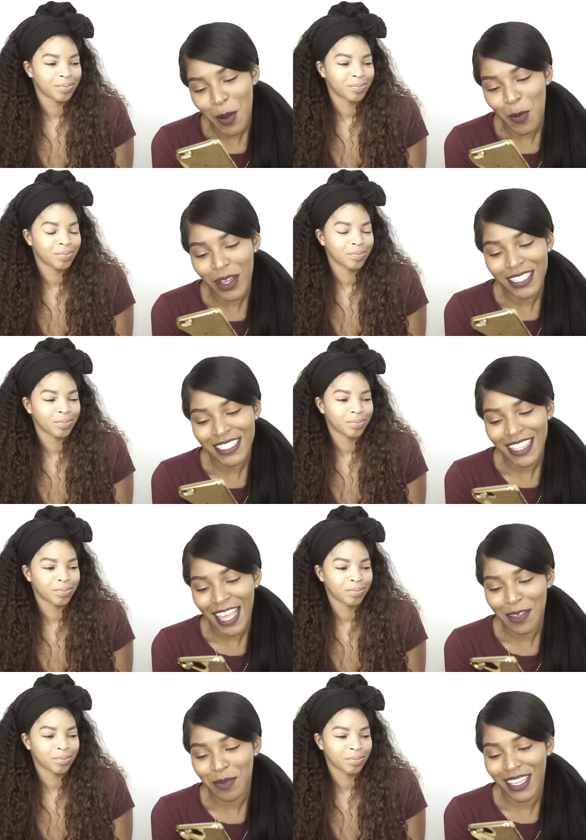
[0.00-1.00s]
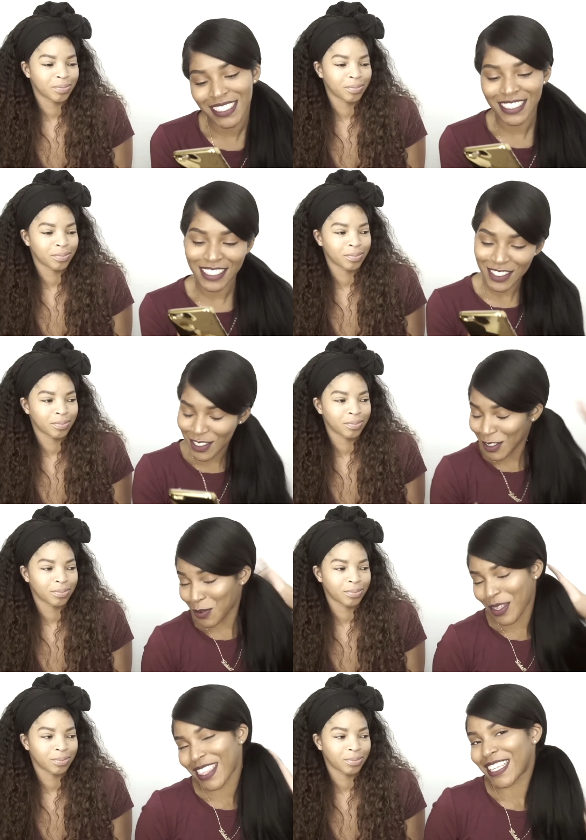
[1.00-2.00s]
Speaker 1: What is it like being
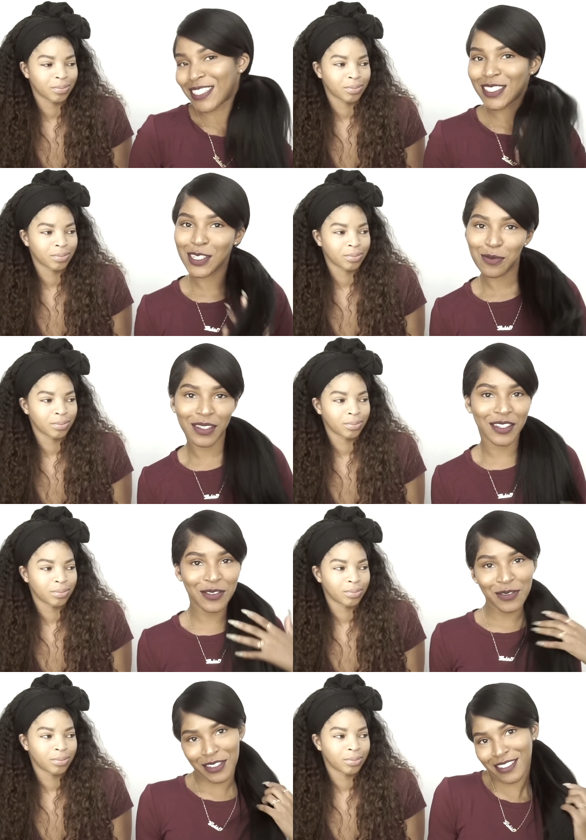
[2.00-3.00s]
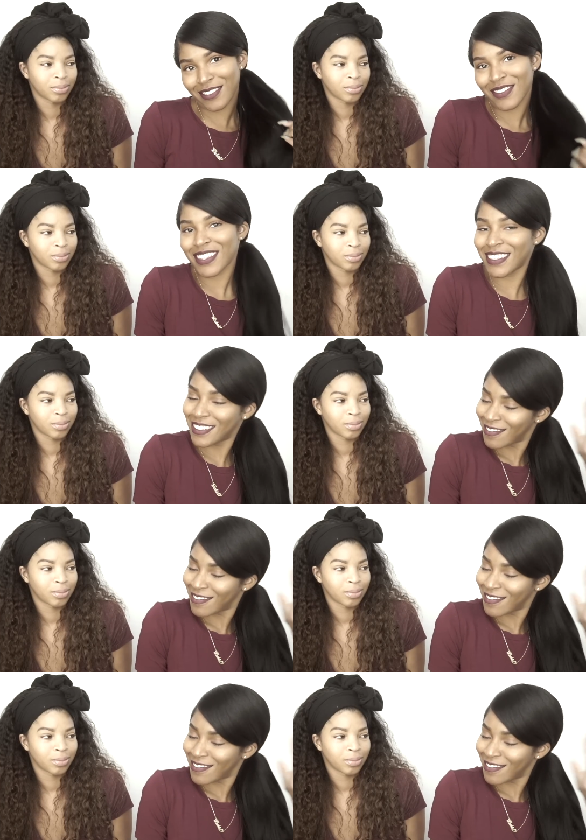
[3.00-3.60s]
sisters with a YouTube guru?